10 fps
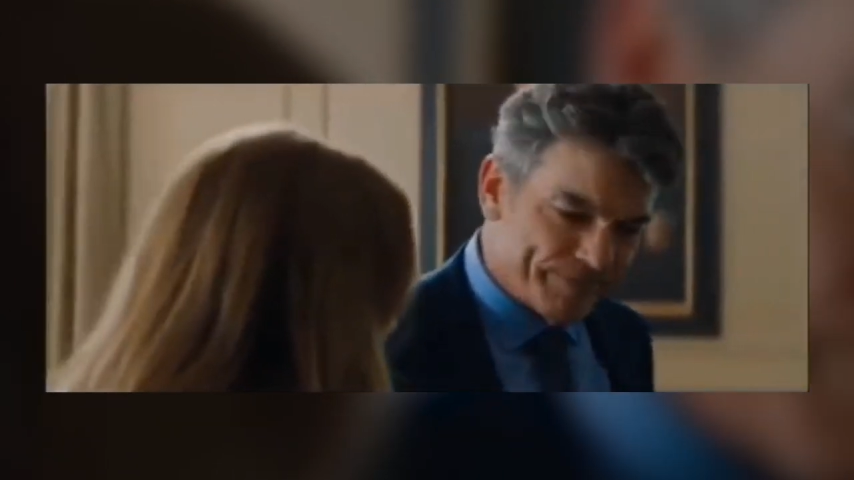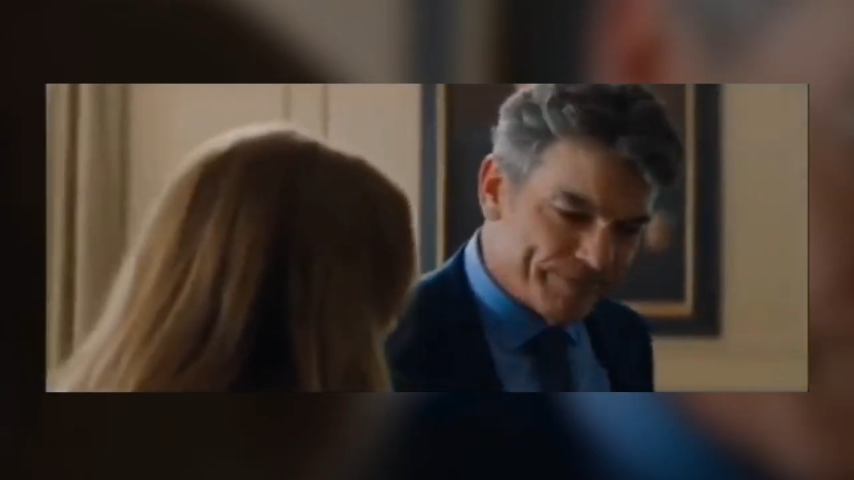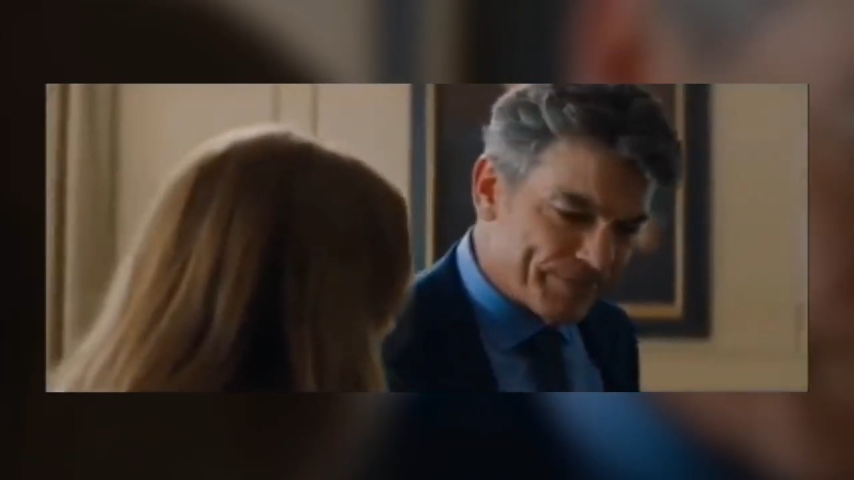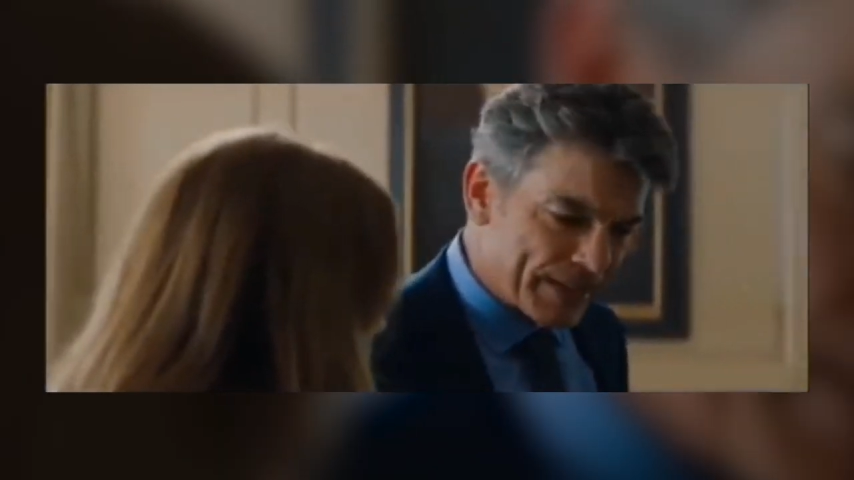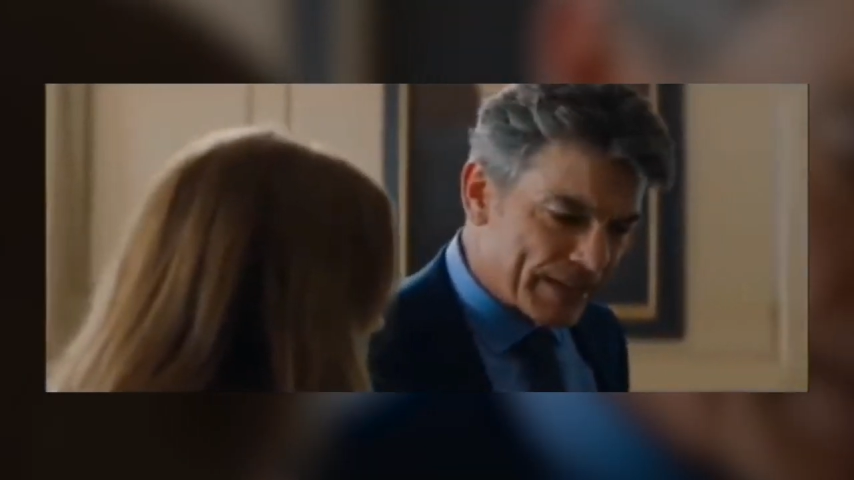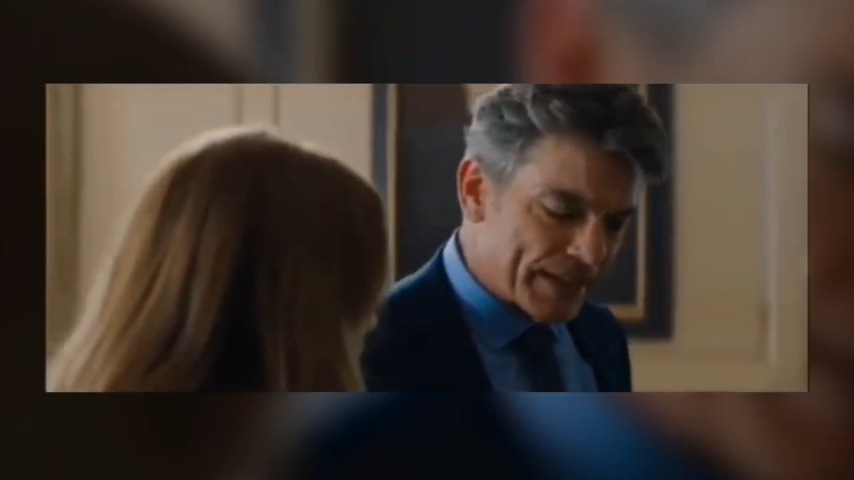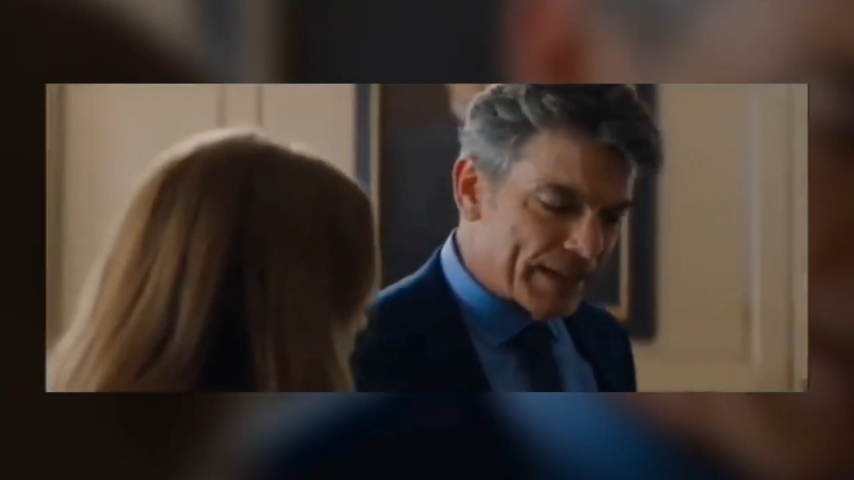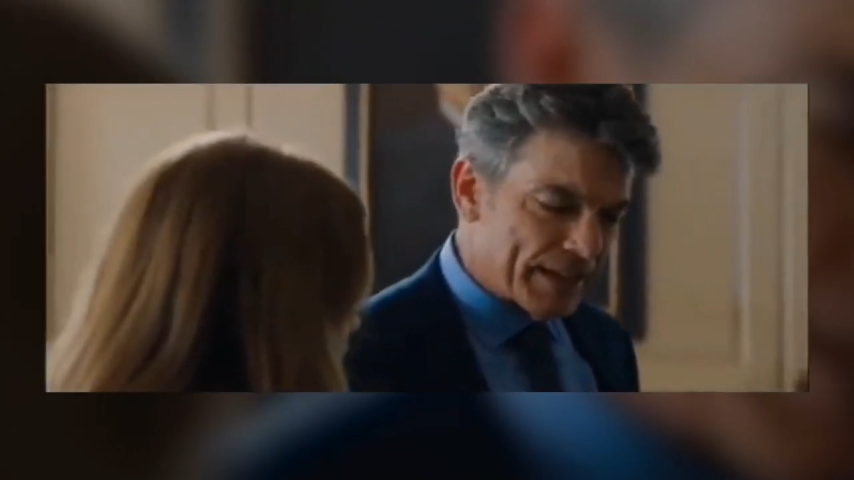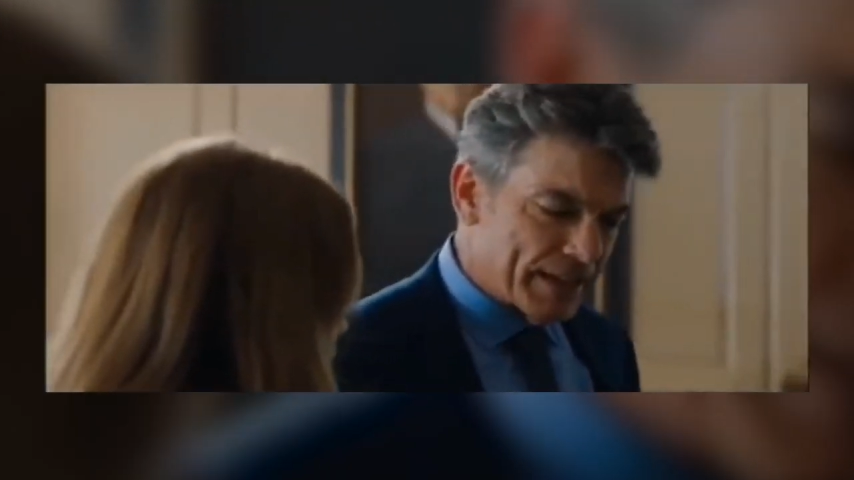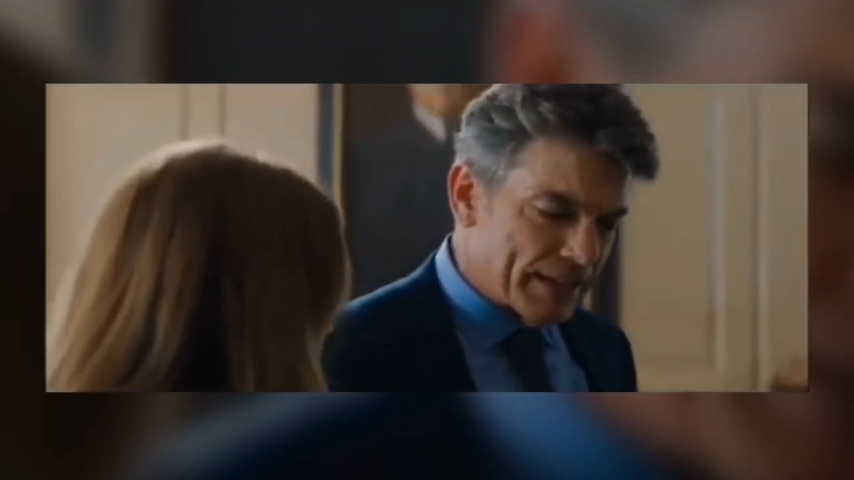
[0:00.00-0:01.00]
was the
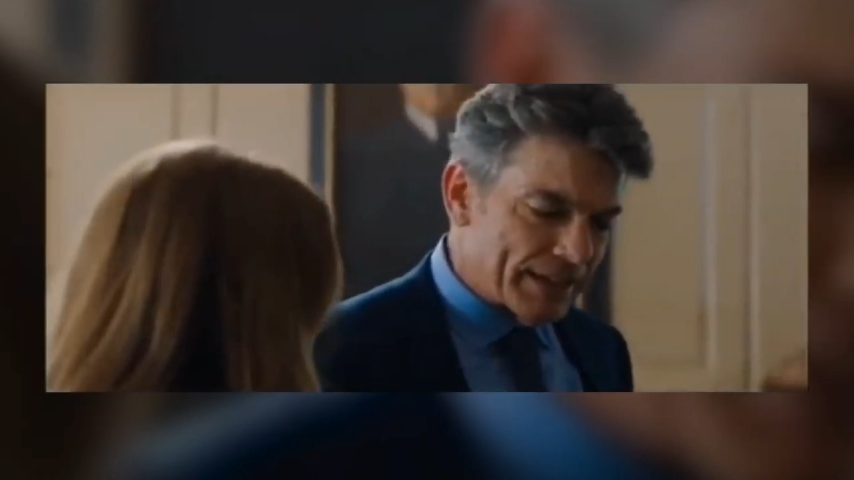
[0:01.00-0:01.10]
favor?